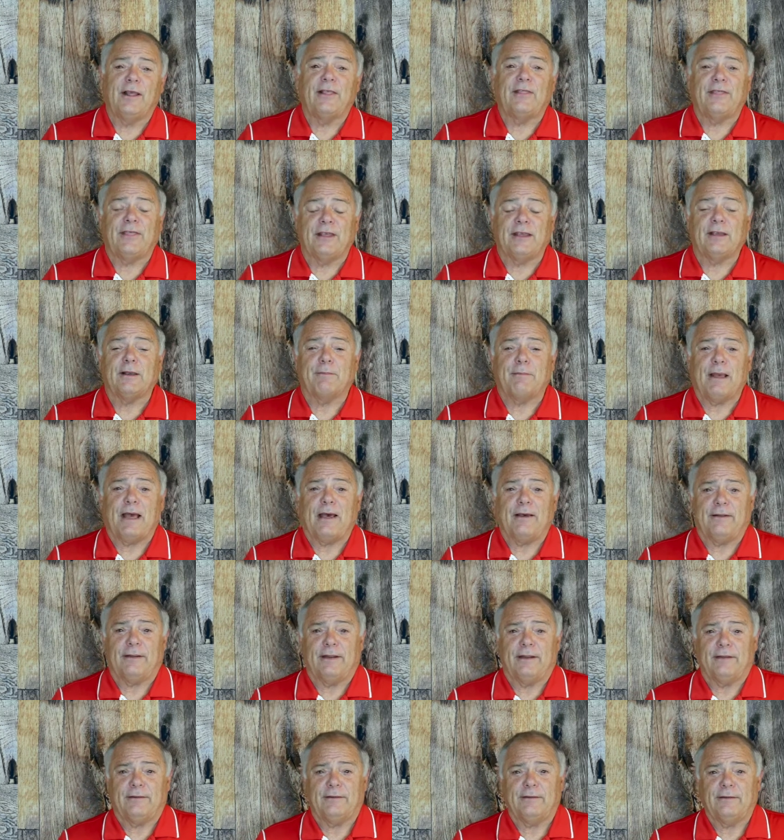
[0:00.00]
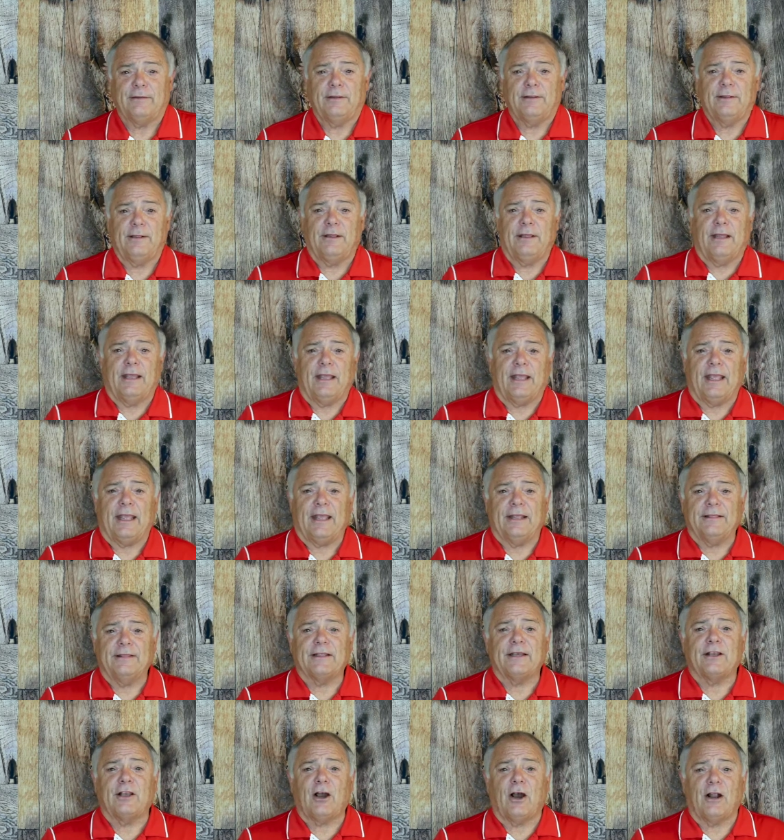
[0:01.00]
Think about it. In
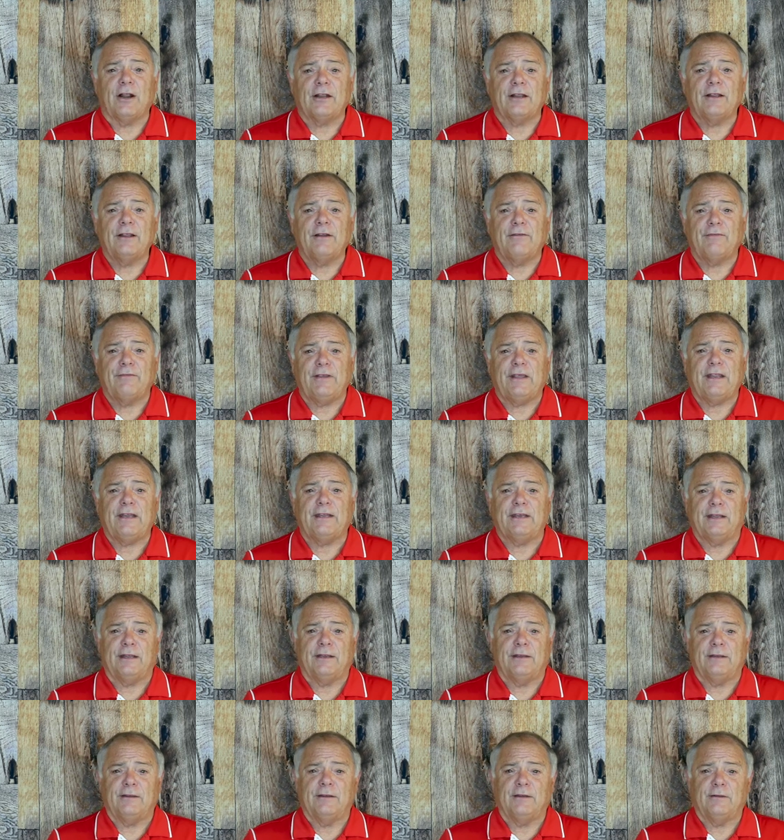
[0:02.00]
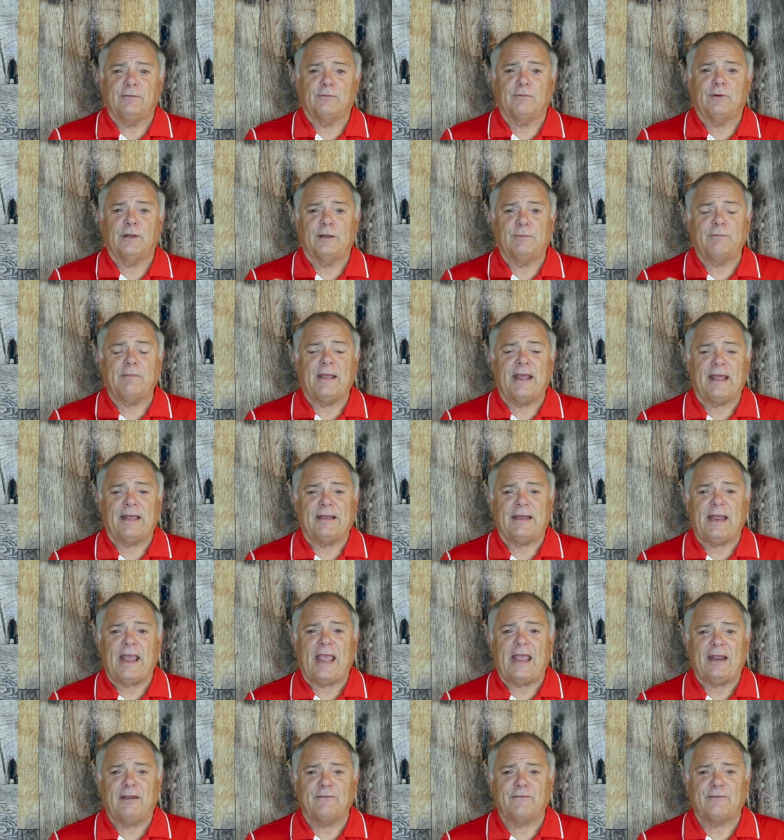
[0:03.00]
the Garden of Eden, when man
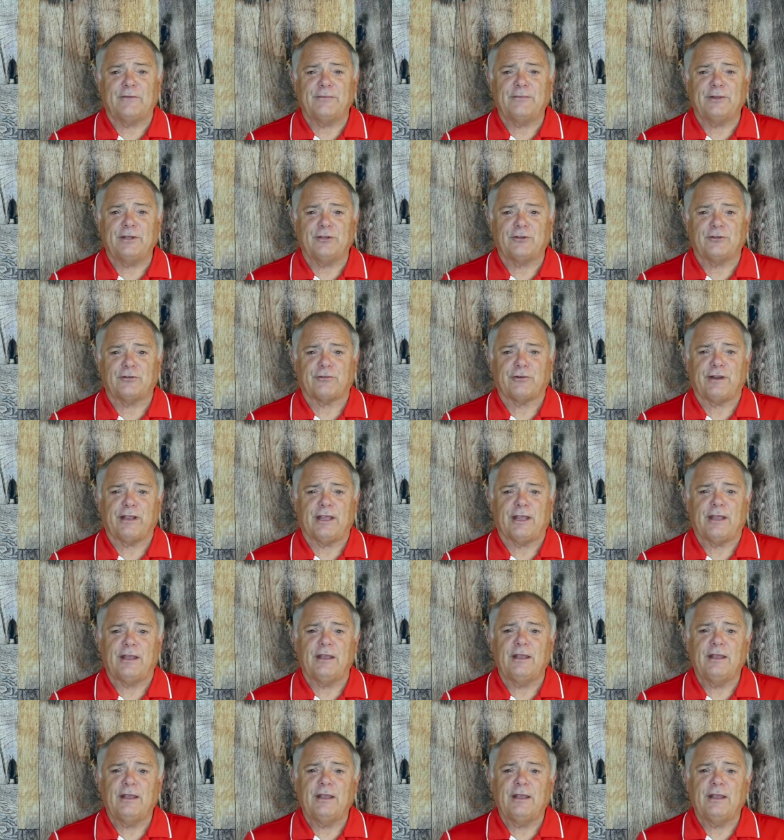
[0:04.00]
ate from the tree